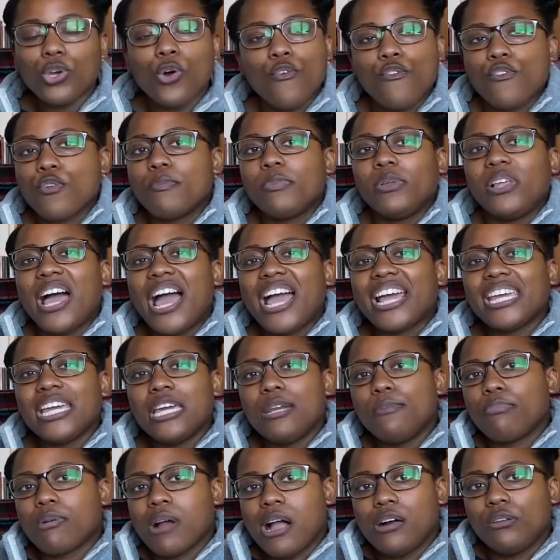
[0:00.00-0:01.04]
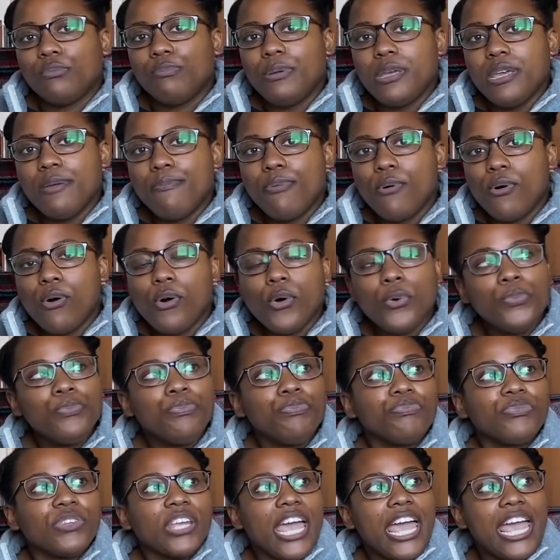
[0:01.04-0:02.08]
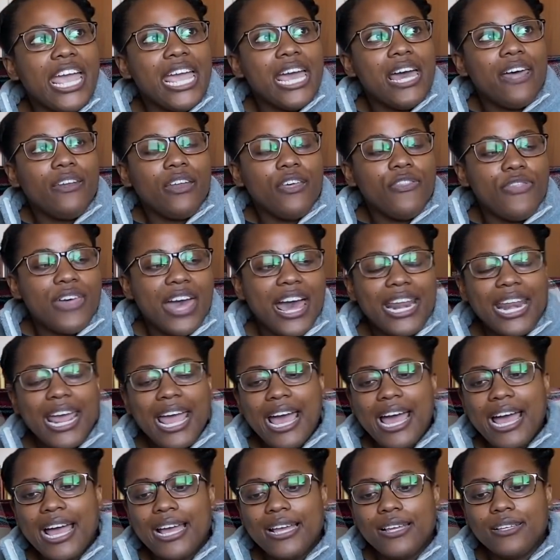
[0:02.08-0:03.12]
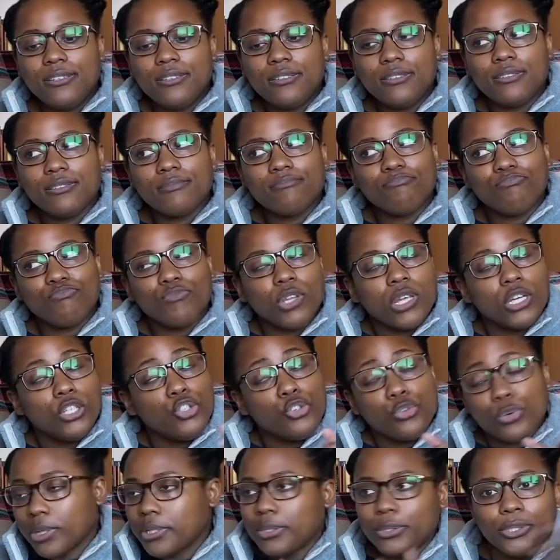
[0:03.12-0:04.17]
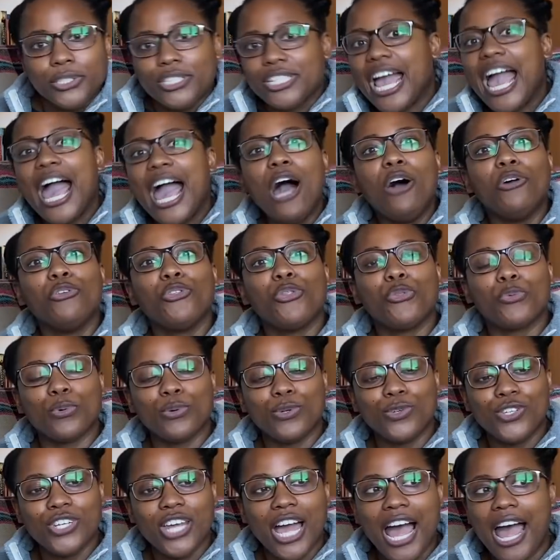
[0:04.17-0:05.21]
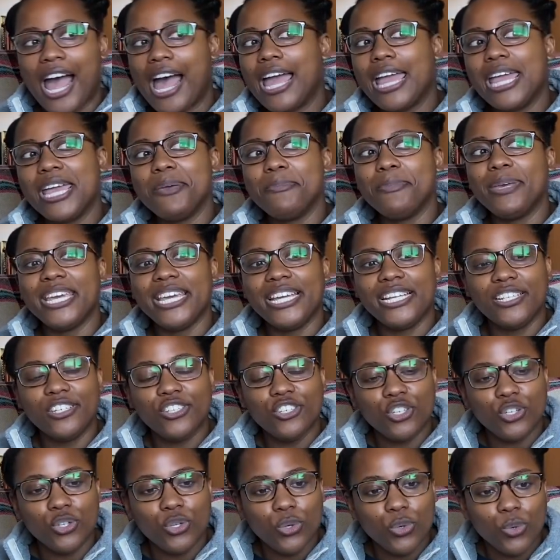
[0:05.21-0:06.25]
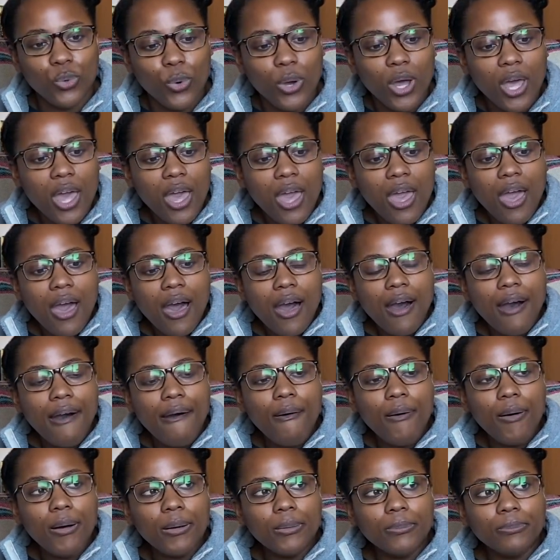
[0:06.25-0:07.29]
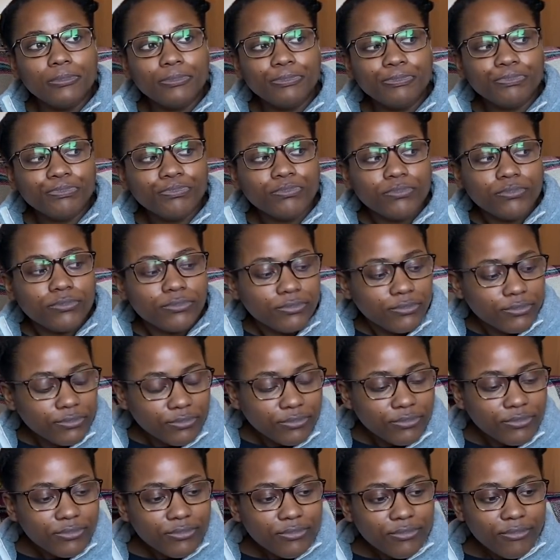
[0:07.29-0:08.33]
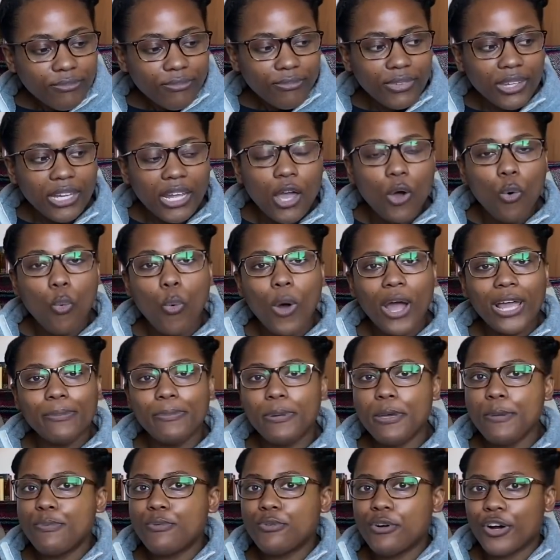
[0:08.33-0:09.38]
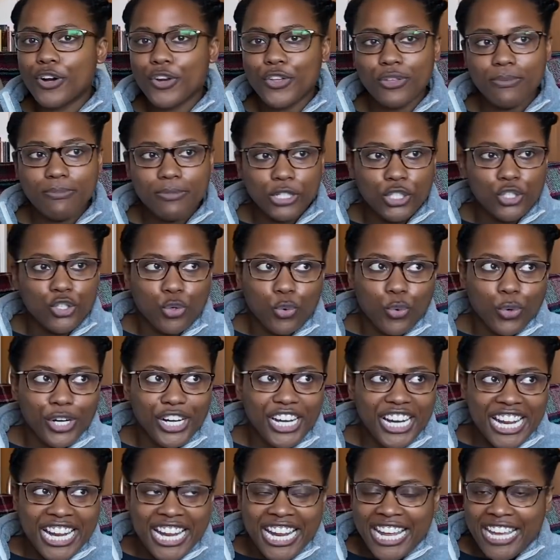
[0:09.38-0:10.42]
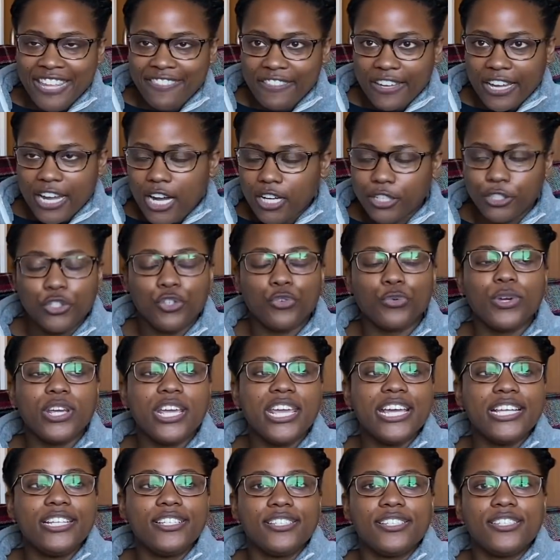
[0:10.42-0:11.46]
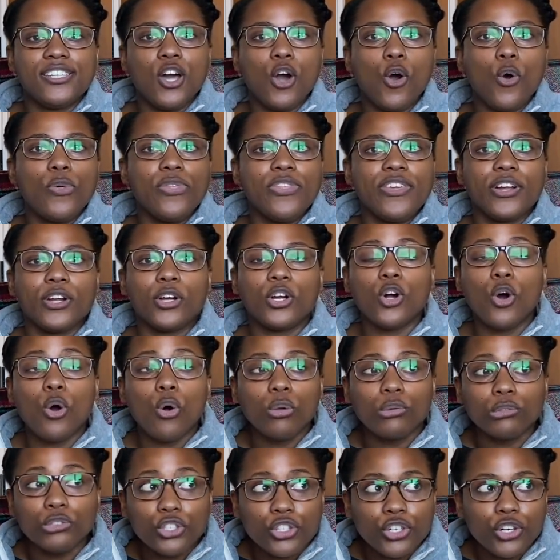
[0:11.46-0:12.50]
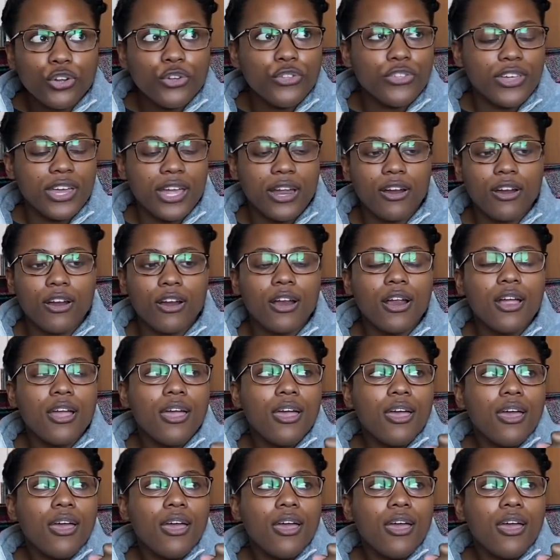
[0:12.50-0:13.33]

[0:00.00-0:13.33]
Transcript: over black and brown people, and that has trickled down through time into um white people are the majority in the country, and so their culture, their